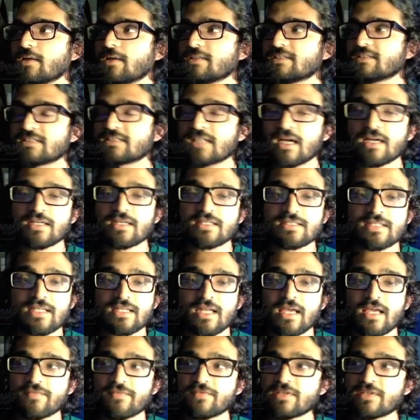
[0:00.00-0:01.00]
stock is
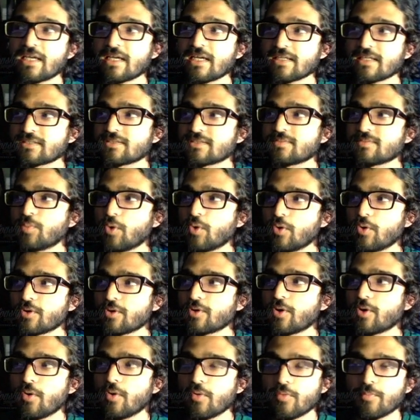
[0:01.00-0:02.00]
an FTech
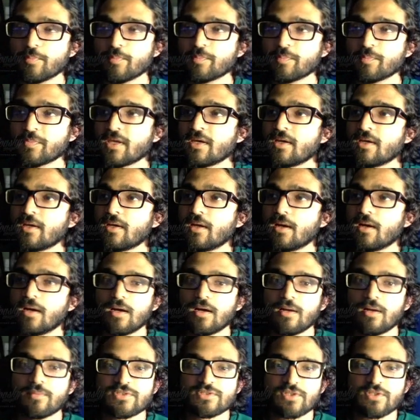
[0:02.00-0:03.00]
Sport Comb.
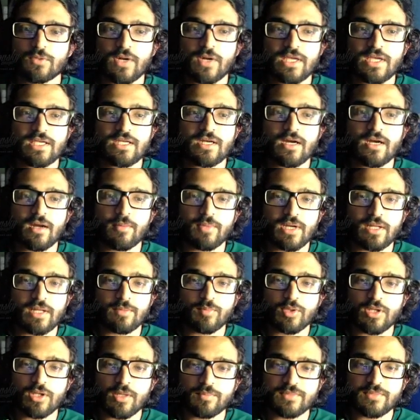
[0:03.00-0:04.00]
So right here, I'm gonna
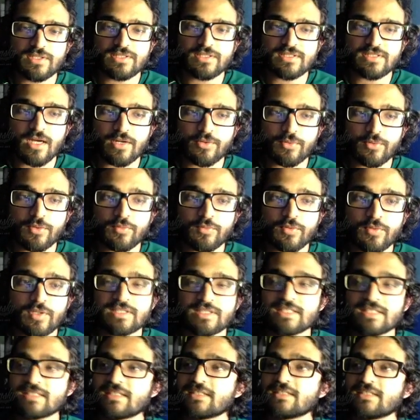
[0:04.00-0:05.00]
pull up the stock real
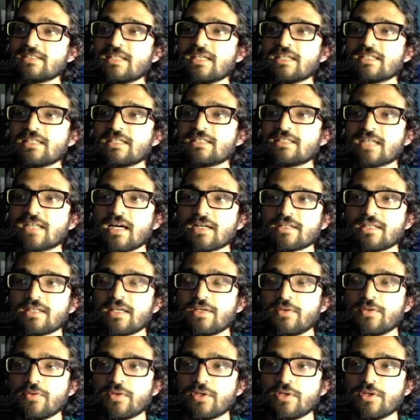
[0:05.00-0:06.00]
quick. This is the stock
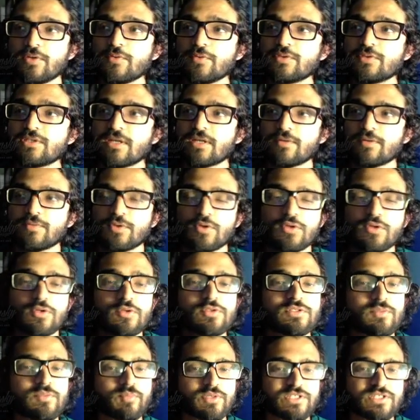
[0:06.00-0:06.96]
that you can use. Now, you could use the